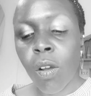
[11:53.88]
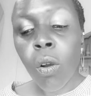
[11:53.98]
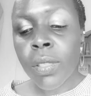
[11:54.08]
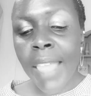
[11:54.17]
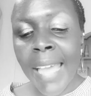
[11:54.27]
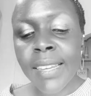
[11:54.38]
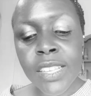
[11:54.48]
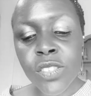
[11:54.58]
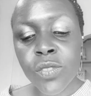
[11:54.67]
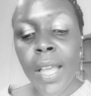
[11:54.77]
that
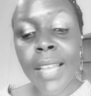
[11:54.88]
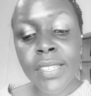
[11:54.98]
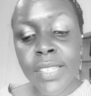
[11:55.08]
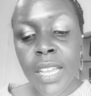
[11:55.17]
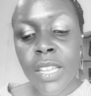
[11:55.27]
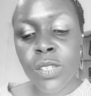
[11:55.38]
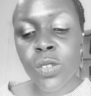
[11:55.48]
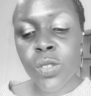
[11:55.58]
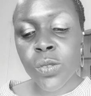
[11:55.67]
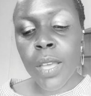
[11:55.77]
Israel had
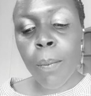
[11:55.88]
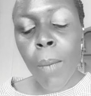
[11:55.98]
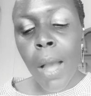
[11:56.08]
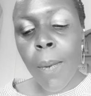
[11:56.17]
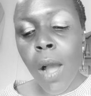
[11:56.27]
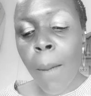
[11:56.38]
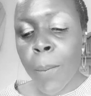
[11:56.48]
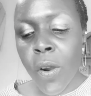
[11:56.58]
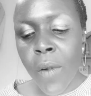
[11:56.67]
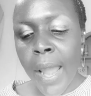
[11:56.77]
done to the
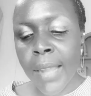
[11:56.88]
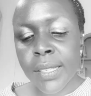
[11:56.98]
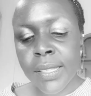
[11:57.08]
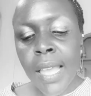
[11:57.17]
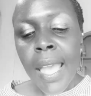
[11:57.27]
Amorites,